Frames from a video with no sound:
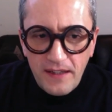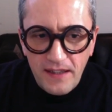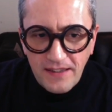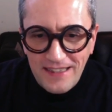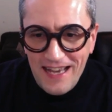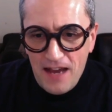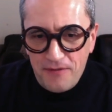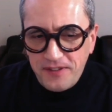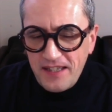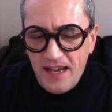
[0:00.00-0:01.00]
the
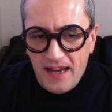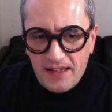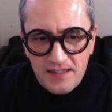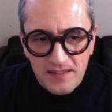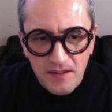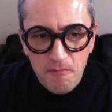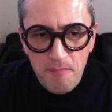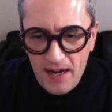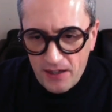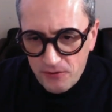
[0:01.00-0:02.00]
FTX
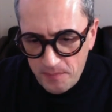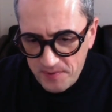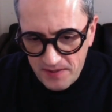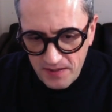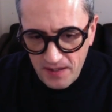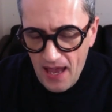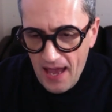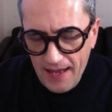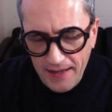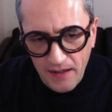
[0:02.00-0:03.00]
bankruptcy
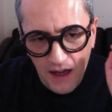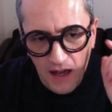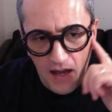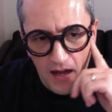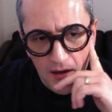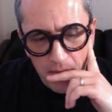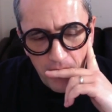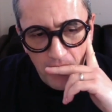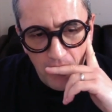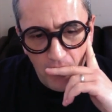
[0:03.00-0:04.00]
and
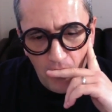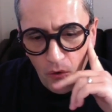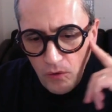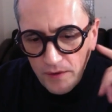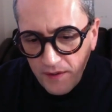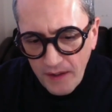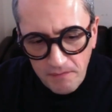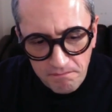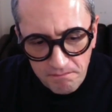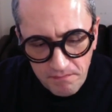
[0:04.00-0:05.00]
all the
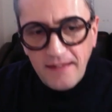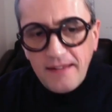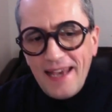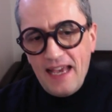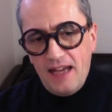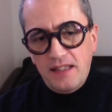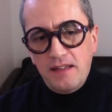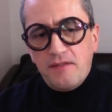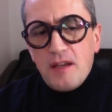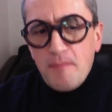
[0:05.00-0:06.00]

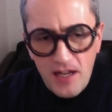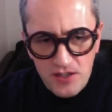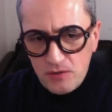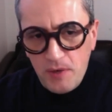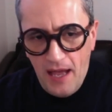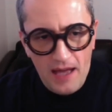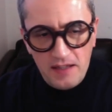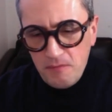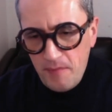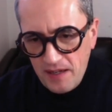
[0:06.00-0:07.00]
negative images we had
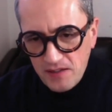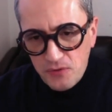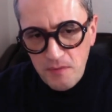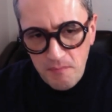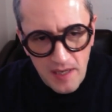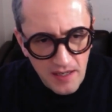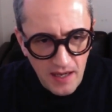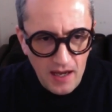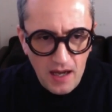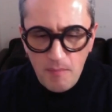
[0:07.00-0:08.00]
in mainstream
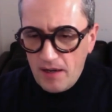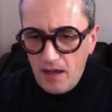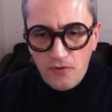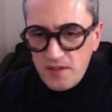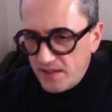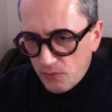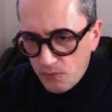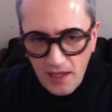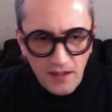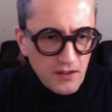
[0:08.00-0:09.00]
media about everything
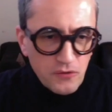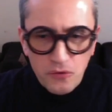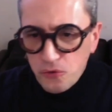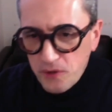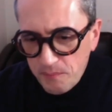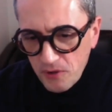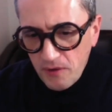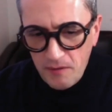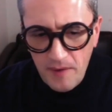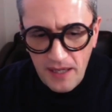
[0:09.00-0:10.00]
related to crypto
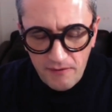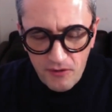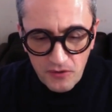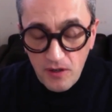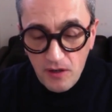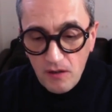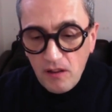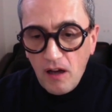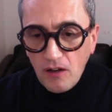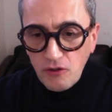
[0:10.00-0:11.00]
and the metaverse, a
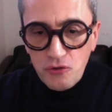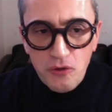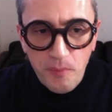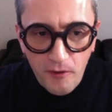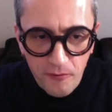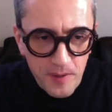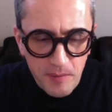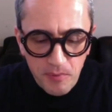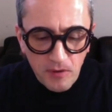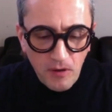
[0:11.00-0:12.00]
large group of
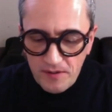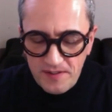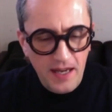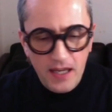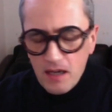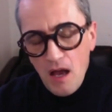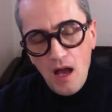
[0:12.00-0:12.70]
people are saying,